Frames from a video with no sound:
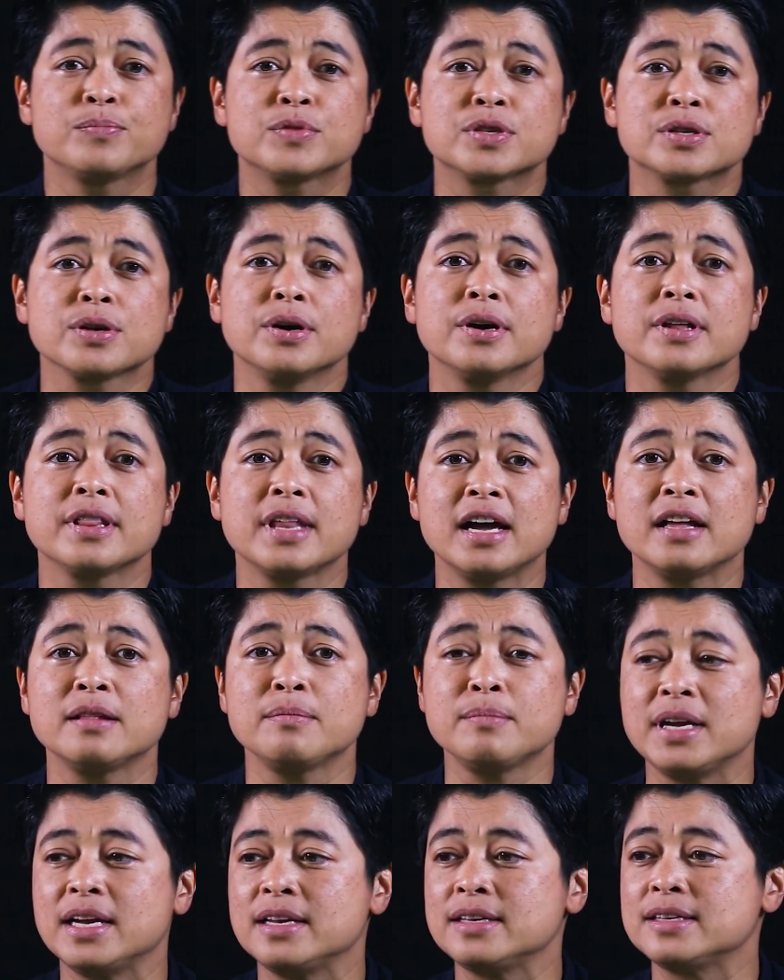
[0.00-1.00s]
So that
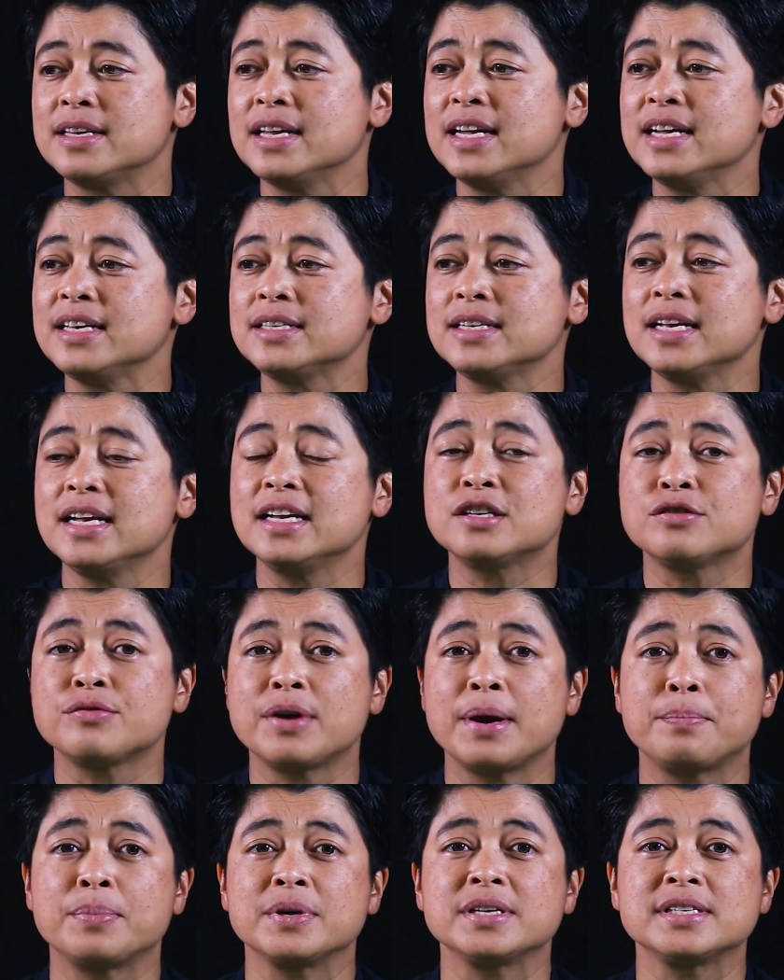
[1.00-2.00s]
means this is
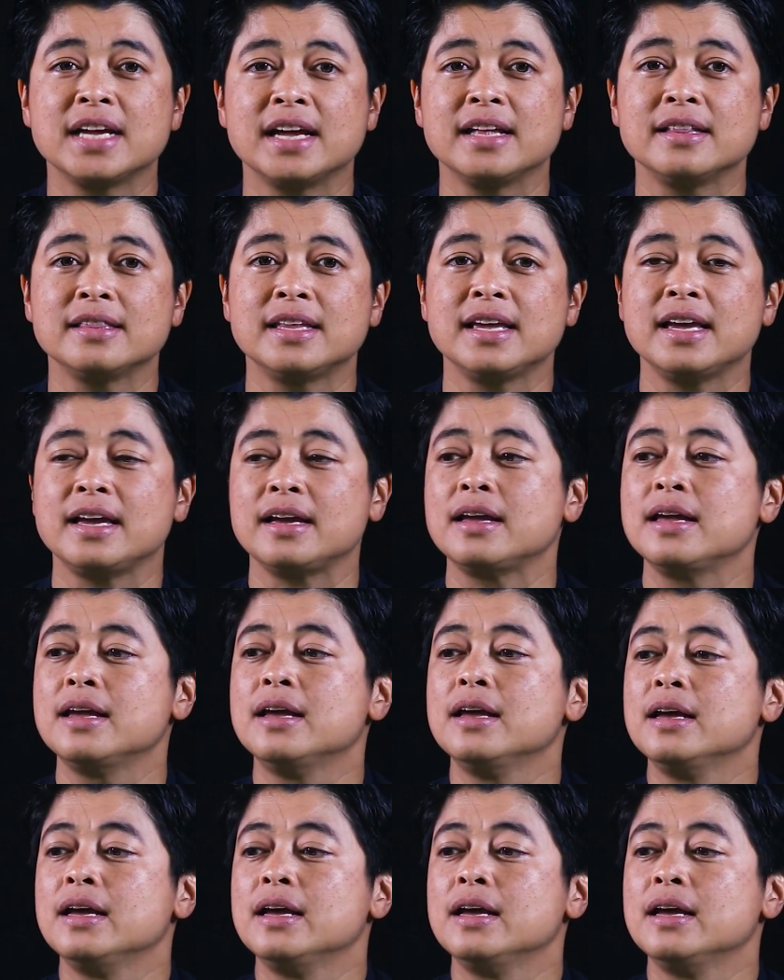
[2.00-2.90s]
representing